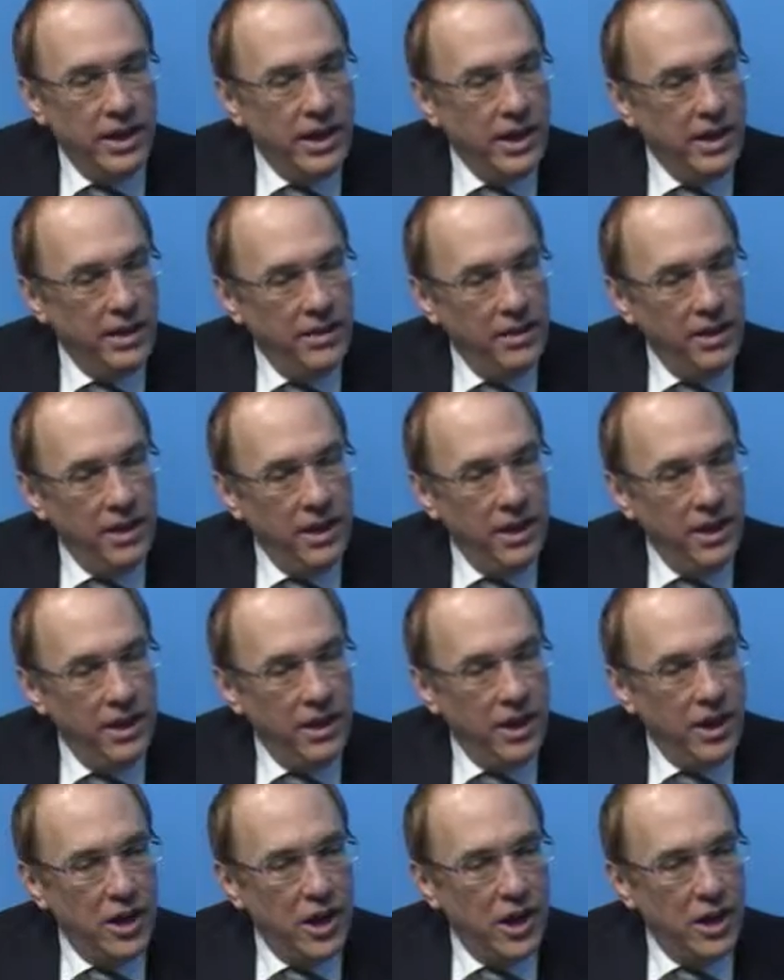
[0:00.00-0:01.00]
In the
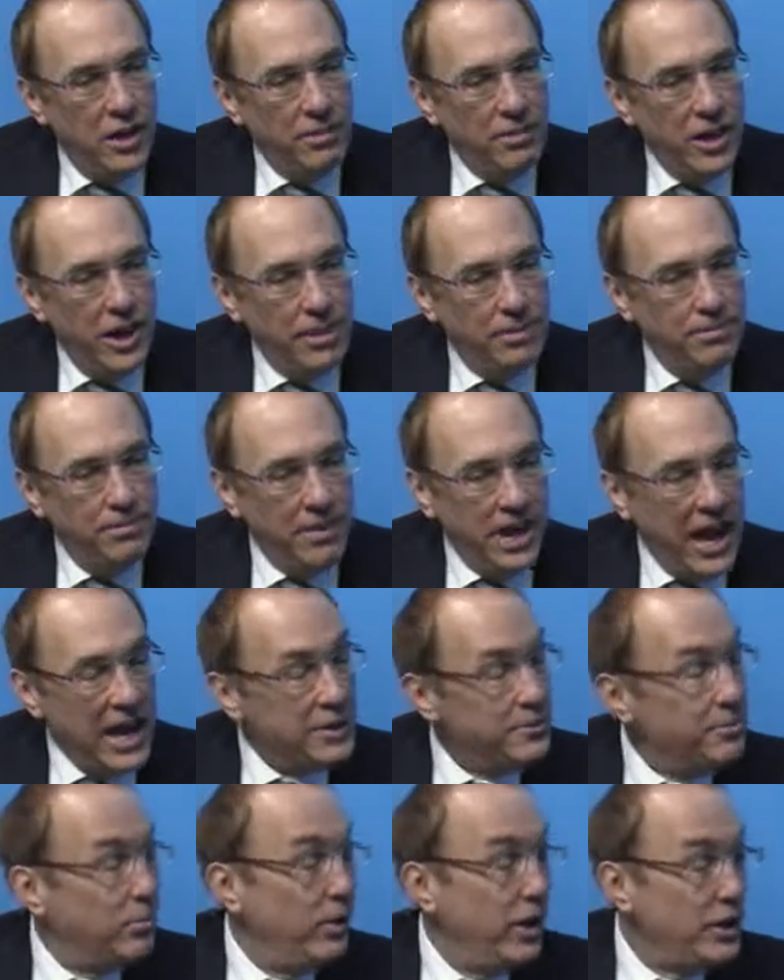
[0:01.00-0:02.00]

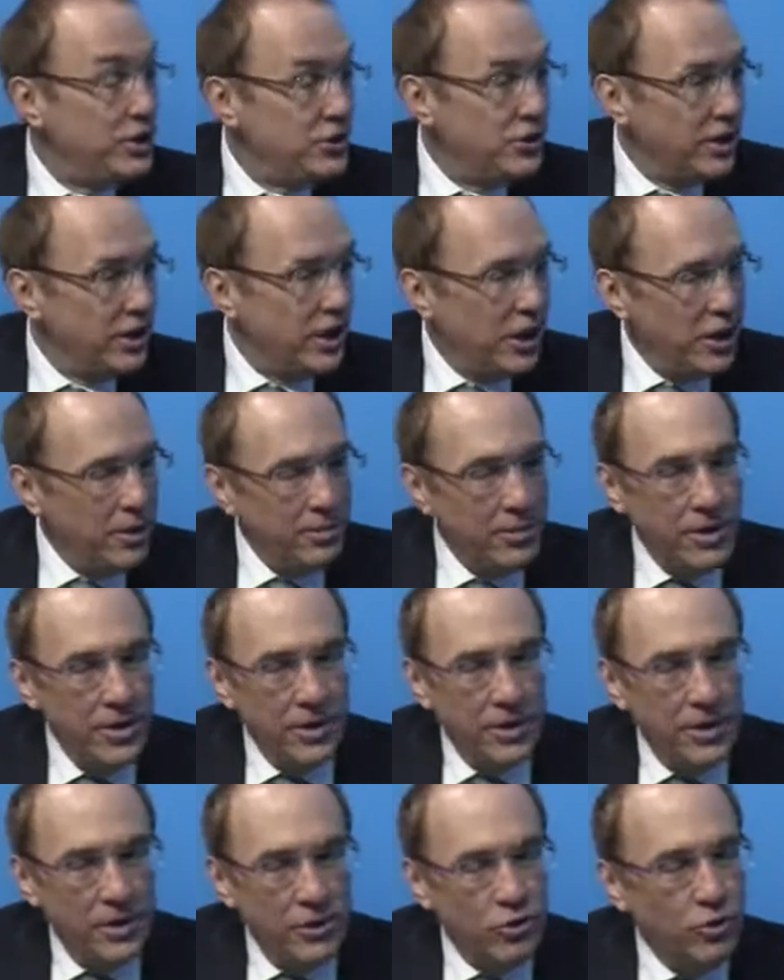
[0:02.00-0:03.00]
aspiration arm,
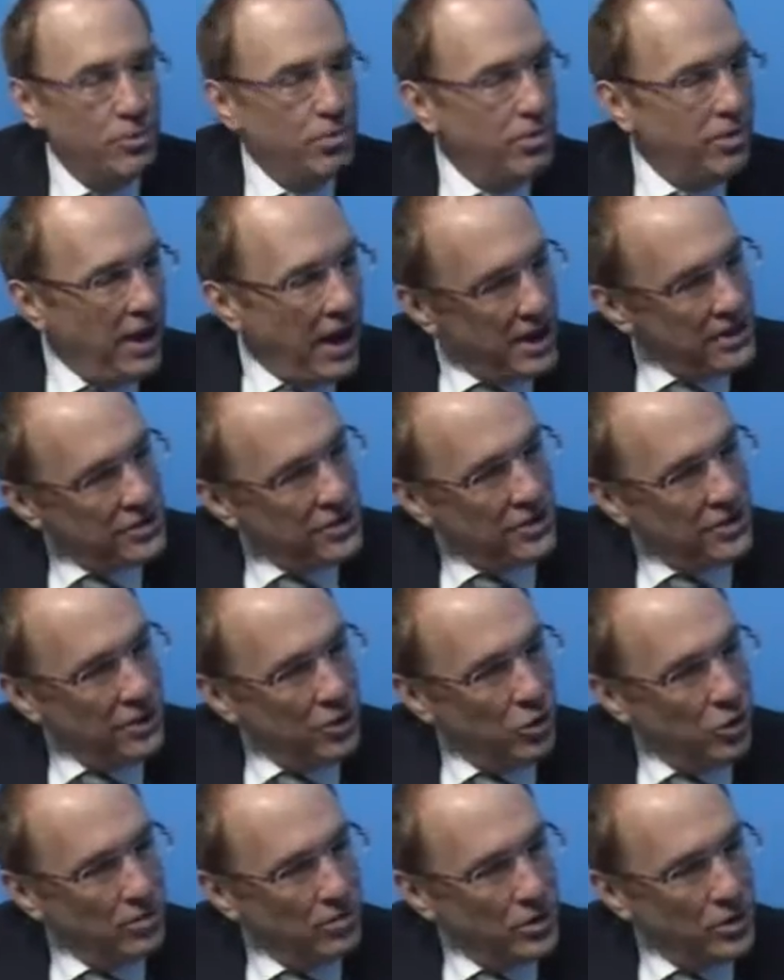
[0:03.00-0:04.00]
surprisingly
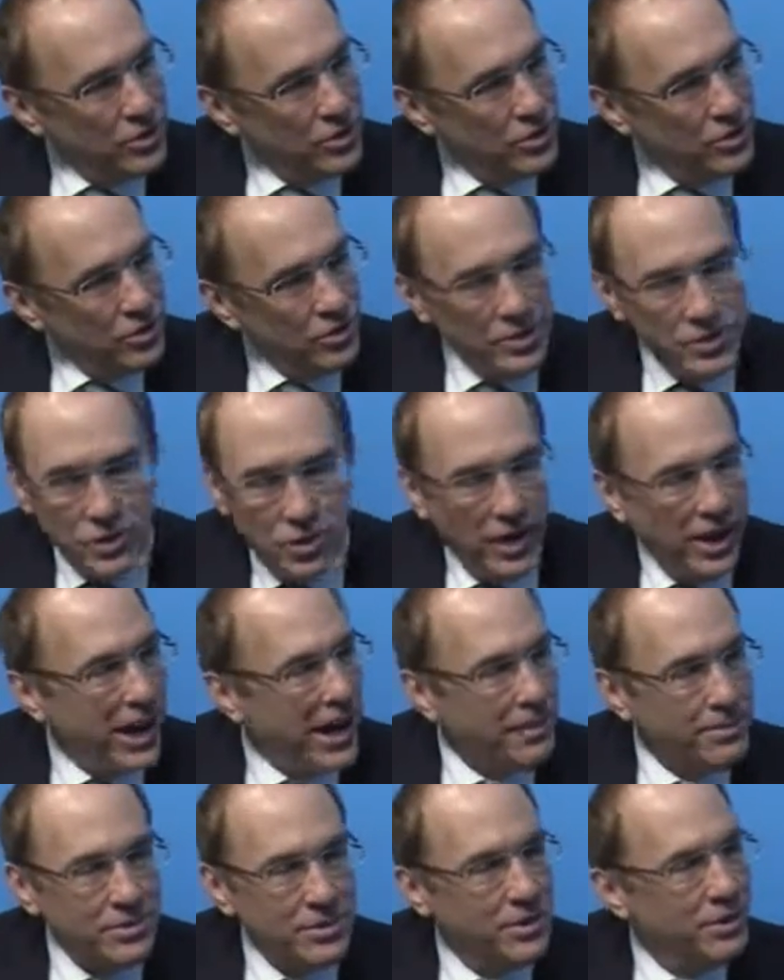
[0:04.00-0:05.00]
almost, we saw
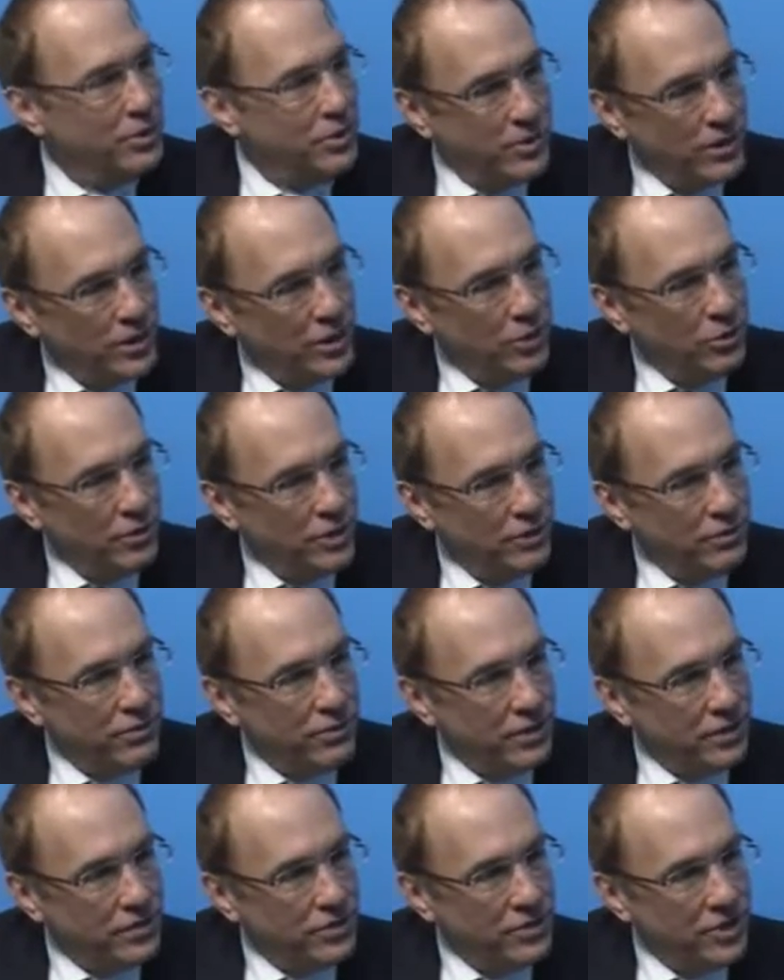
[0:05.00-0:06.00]
absolutely no
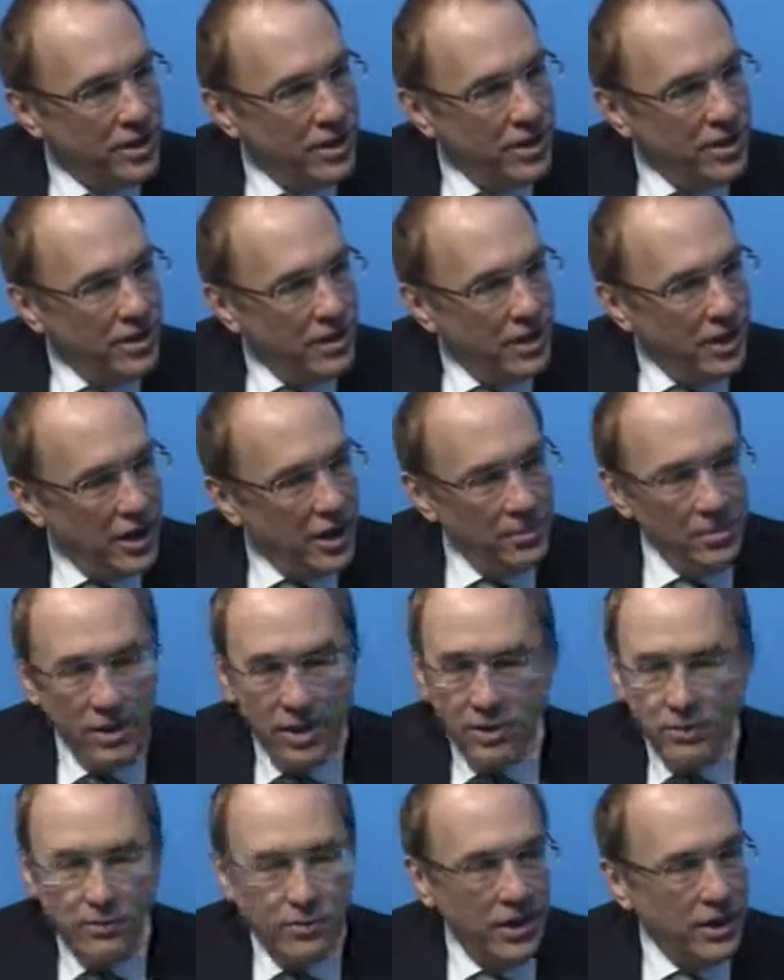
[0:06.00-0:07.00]
difference. The
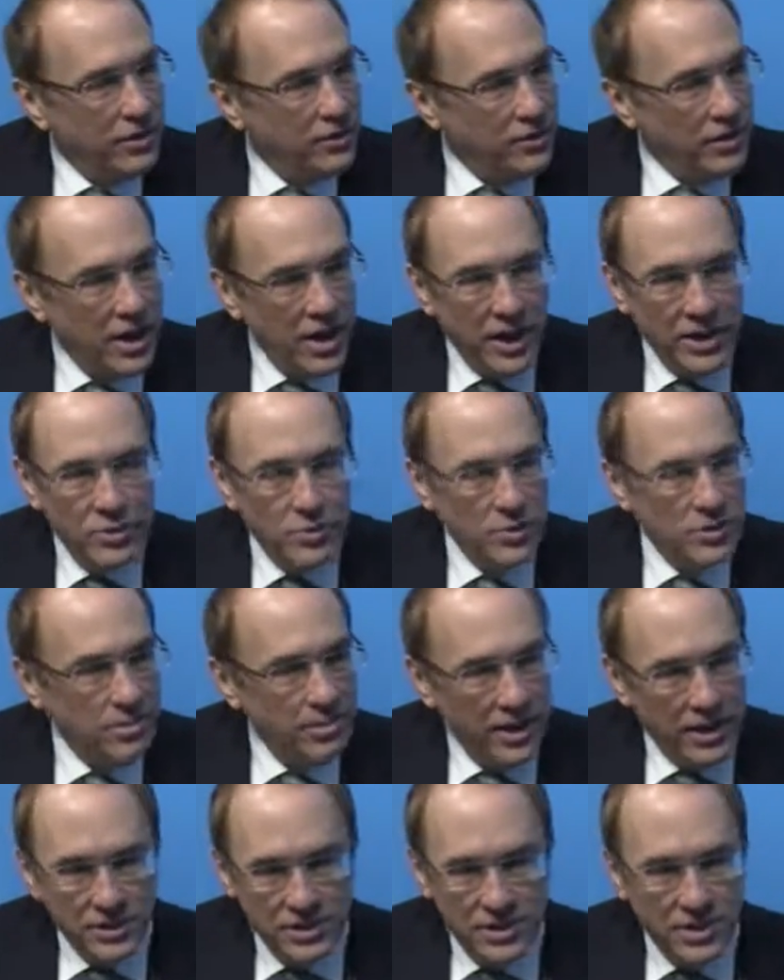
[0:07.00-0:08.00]
infarct size was
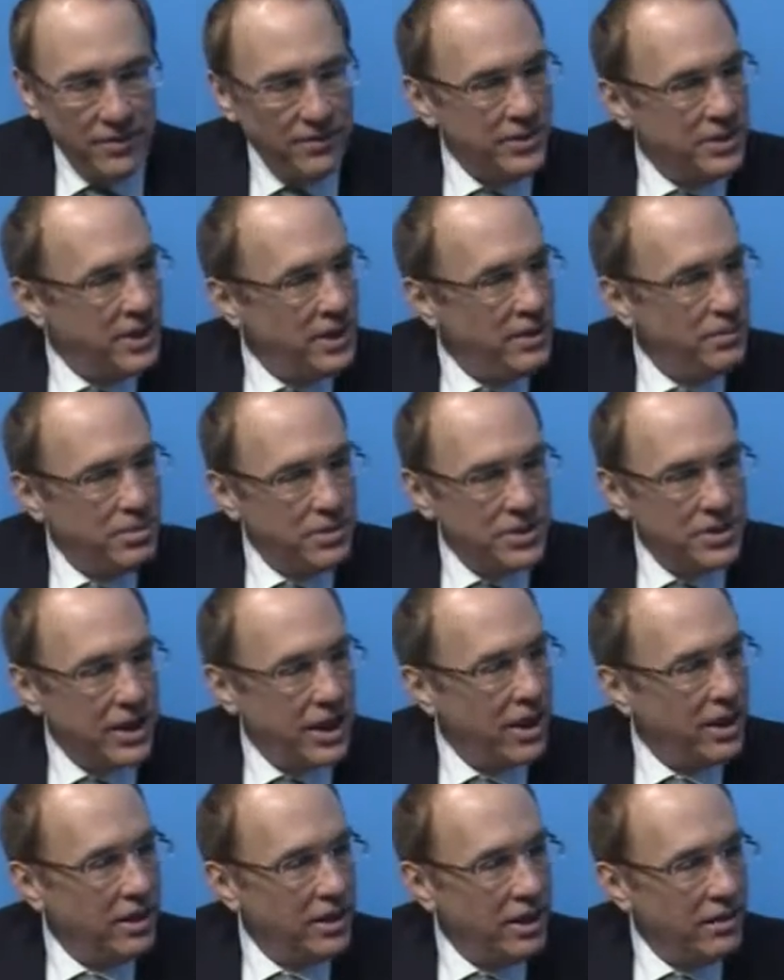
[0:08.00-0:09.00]
about 17% of
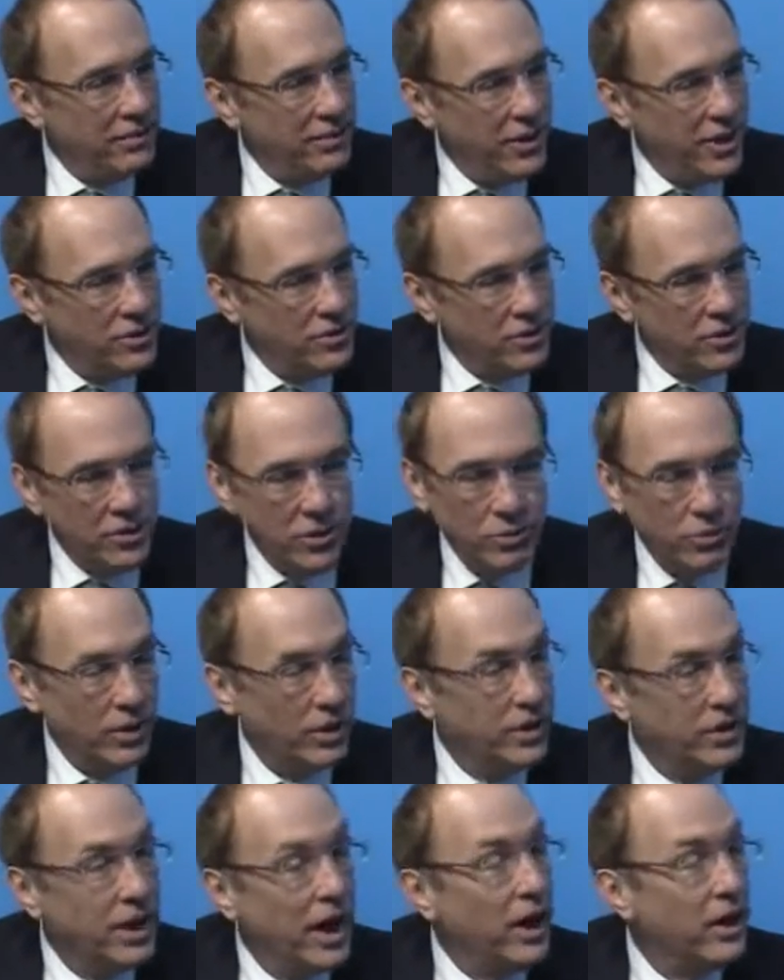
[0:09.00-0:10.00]
the left ventricle,
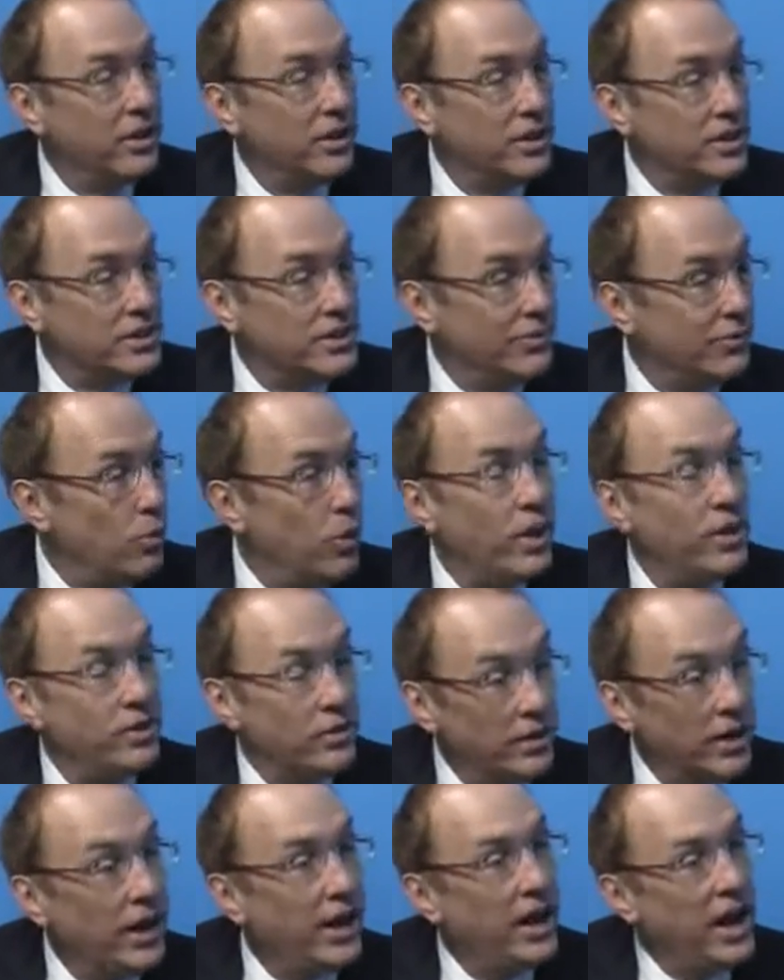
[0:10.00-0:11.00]
regardless of whether
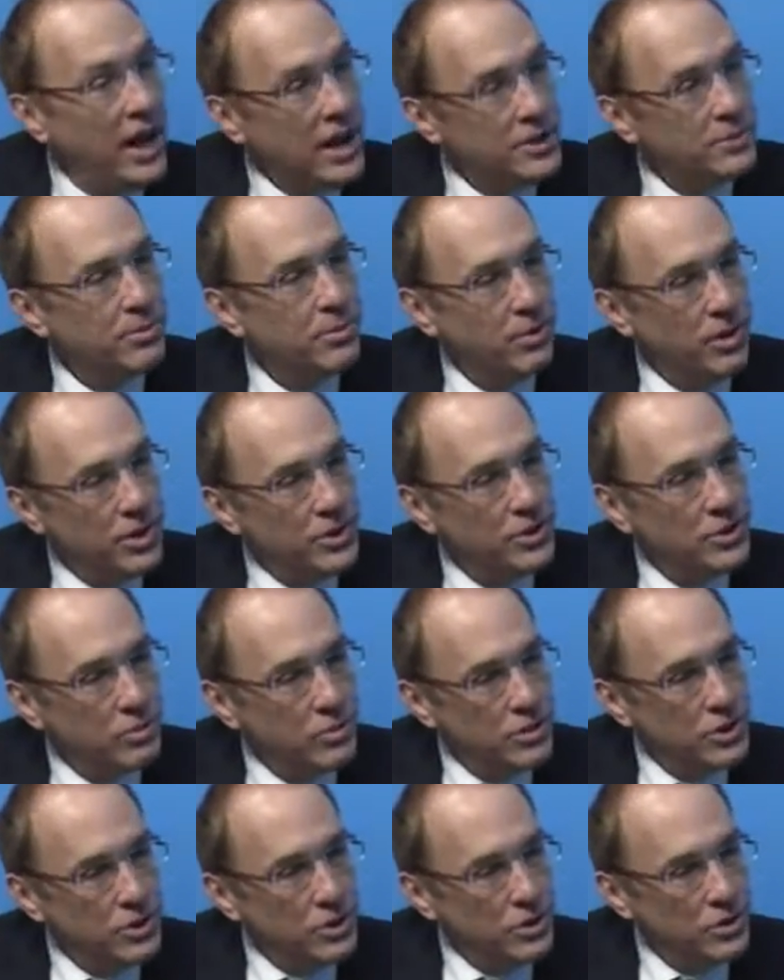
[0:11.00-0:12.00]
or not aspiration
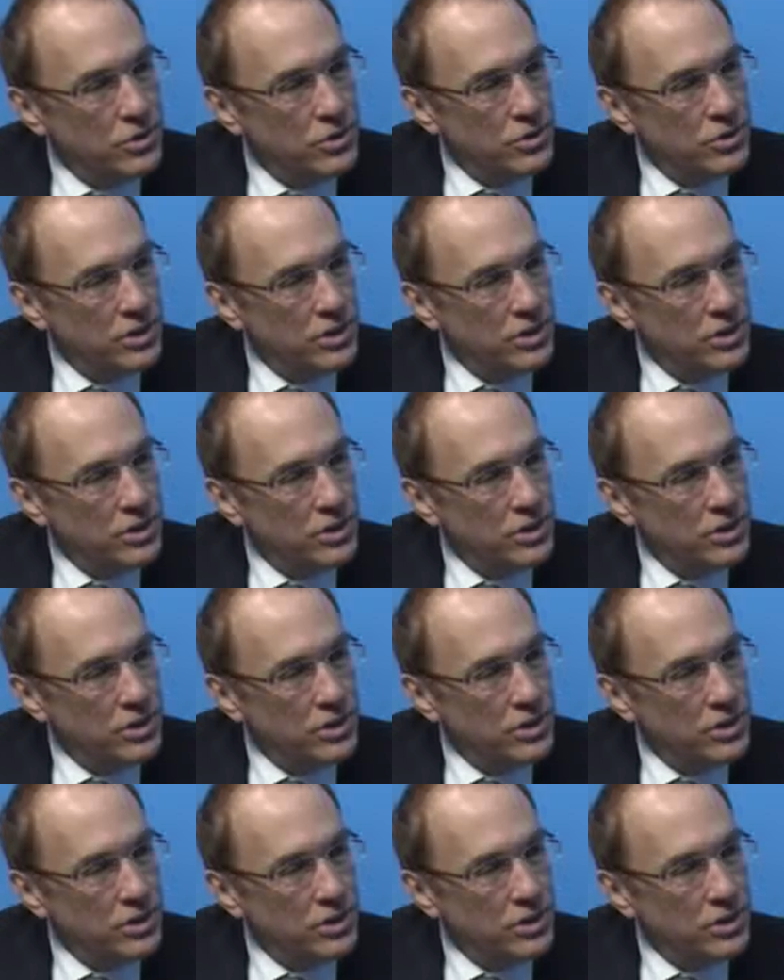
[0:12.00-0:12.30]
was used.